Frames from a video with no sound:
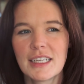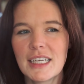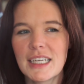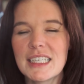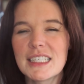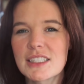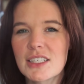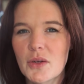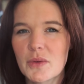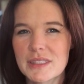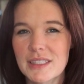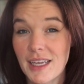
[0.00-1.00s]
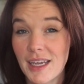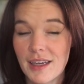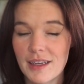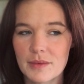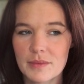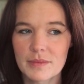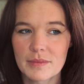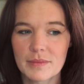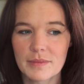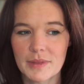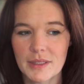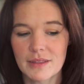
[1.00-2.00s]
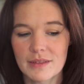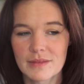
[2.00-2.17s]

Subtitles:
He doesn't know he's a cat, but